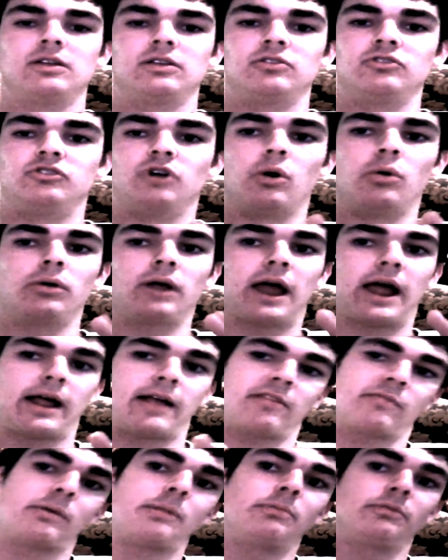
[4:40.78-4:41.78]
Don't
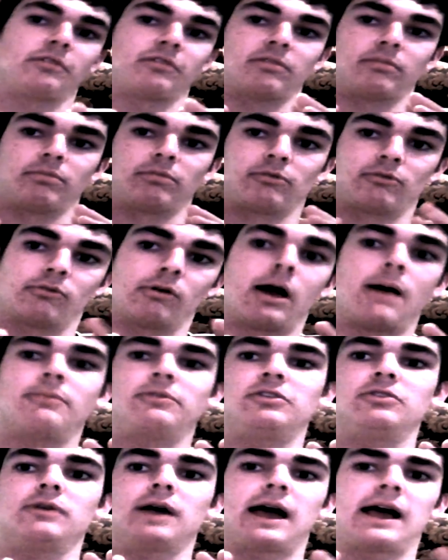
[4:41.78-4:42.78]
ask people to subscribe
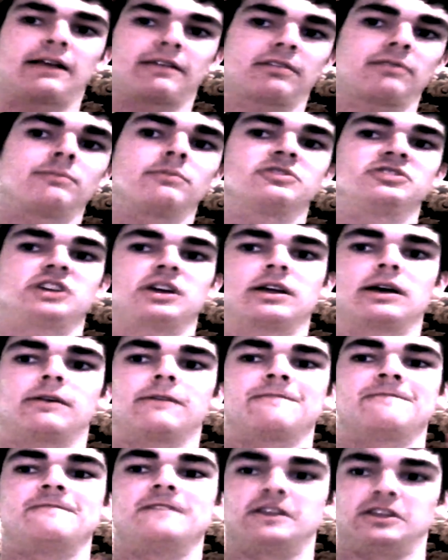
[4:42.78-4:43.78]
to you, ask them to check out a
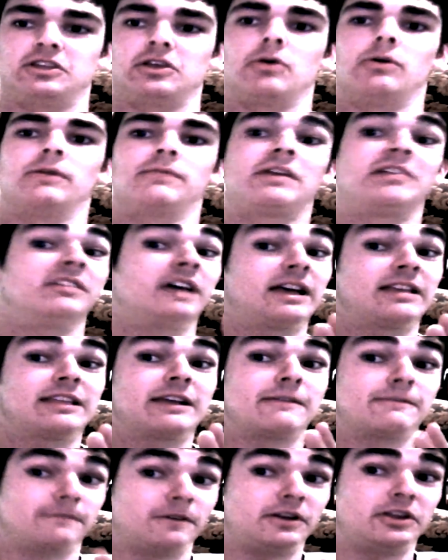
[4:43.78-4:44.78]
video, and if they like
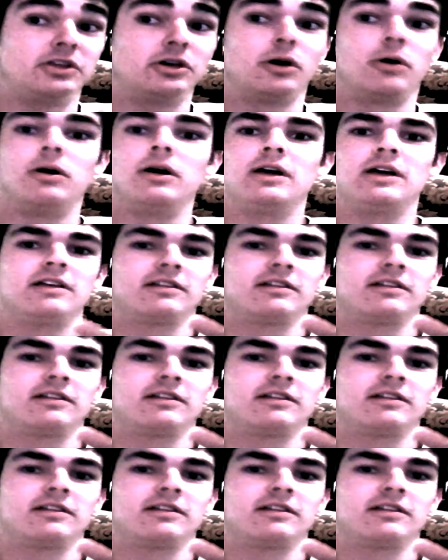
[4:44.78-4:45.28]
that video,